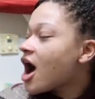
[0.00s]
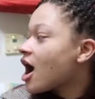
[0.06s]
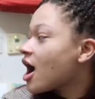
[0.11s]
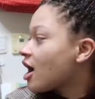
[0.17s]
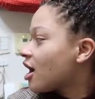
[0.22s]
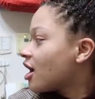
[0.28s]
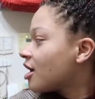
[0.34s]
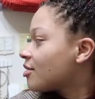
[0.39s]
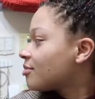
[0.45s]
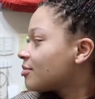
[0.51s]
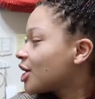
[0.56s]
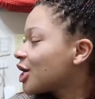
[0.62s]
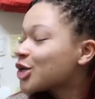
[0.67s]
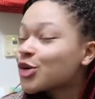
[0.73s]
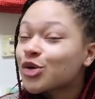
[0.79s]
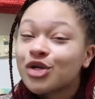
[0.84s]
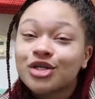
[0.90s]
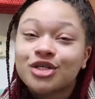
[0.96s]
Um,
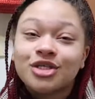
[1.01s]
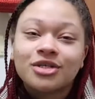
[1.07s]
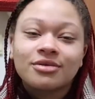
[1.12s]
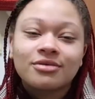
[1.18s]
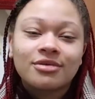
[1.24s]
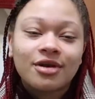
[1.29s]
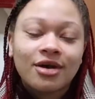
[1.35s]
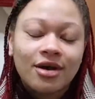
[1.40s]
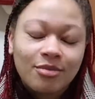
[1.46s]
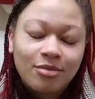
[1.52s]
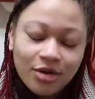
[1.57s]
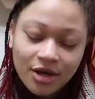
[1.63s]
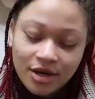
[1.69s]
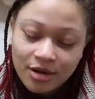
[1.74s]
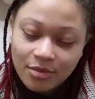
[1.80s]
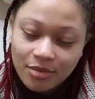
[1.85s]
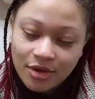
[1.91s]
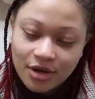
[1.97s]
in order to not
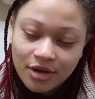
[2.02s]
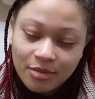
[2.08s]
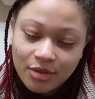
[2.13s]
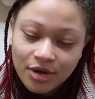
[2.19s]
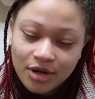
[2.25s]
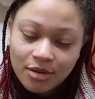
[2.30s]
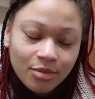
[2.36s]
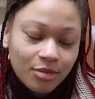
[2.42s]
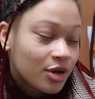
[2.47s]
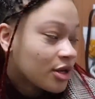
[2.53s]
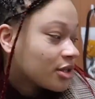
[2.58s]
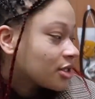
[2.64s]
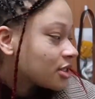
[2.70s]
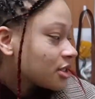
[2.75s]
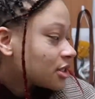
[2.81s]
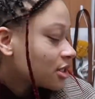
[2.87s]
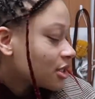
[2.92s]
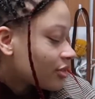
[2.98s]
Brianna, Brianna, Brianna, Brianna.
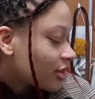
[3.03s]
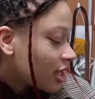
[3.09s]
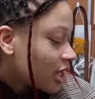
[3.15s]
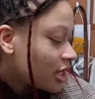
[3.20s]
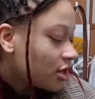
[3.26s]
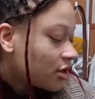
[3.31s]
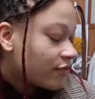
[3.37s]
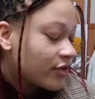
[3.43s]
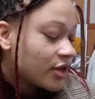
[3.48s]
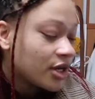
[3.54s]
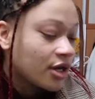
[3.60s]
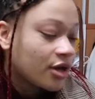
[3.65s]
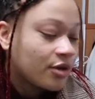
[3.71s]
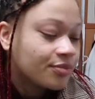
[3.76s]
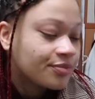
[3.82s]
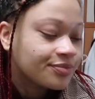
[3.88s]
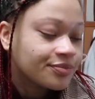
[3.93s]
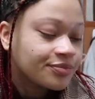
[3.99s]
This is a thank you
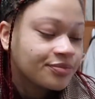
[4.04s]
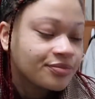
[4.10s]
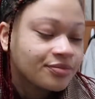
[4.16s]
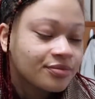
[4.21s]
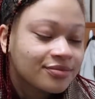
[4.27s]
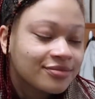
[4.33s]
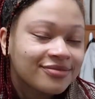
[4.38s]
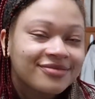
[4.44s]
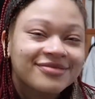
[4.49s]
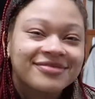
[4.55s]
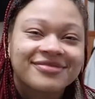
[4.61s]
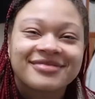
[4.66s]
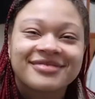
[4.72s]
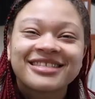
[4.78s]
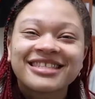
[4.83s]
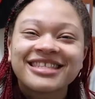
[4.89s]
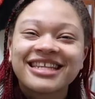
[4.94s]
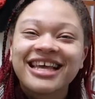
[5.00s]
video.
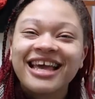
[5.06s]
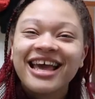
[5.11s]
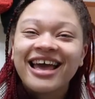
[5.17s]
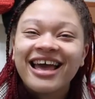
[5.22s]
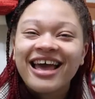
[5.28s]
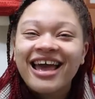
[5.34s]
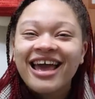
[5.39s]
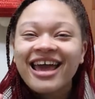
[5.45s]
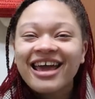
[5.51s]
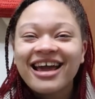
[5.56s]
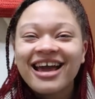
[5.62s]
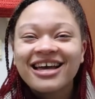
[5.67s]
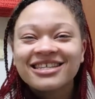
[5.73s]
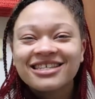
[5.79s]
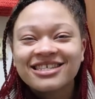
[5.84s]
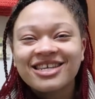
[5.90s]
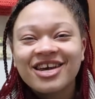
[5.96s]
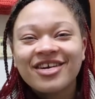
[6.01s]
Hey
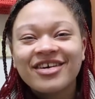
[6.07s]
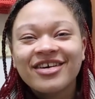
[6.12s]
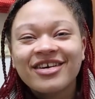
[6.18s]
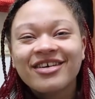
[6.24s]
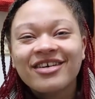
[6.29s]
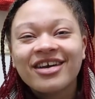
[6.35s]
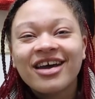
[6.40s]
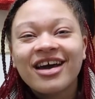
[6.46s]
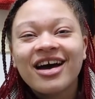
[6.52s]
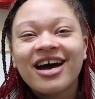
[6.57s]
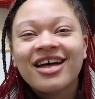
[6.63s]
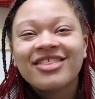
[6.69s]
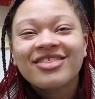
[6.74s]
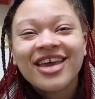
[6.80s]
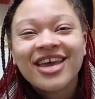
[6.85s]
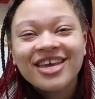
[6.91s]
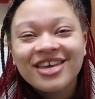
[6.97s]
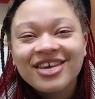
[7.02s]
guys, it's Haru in
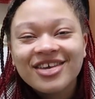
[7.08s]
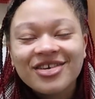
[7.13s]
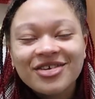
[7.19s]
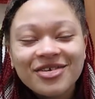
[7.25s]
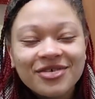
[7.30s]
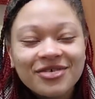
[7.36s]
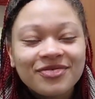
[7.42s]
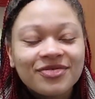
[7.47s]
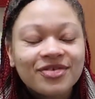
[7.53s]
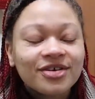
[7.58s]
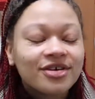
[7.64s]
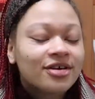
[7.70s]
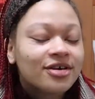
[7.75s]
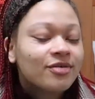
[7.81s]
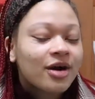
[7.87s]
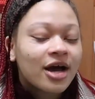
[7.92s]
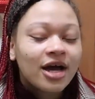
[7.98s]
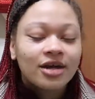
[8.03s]
Korea. Thank you
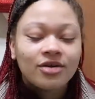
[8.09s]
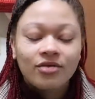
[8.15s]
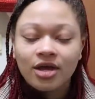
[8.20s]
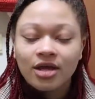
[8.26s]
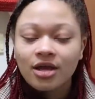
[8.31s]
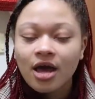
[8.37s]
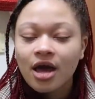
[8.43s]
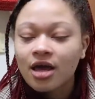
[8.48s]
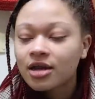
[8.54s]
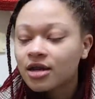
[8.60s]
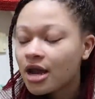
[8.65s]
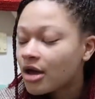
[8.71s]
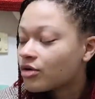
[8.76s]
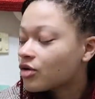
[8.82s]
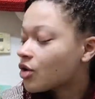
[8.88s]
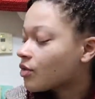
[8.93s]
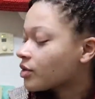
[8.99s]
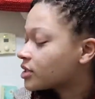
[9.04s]
for. Why do I not
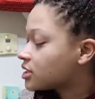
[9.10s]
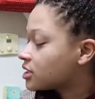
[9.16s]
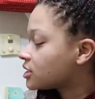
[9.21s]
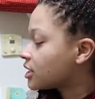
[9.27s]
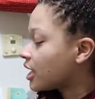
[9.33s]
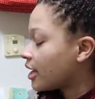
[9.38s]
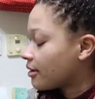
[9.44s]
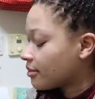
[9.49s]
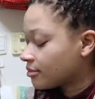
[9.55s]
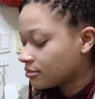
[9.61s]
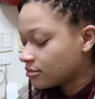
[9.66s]
now know what to say?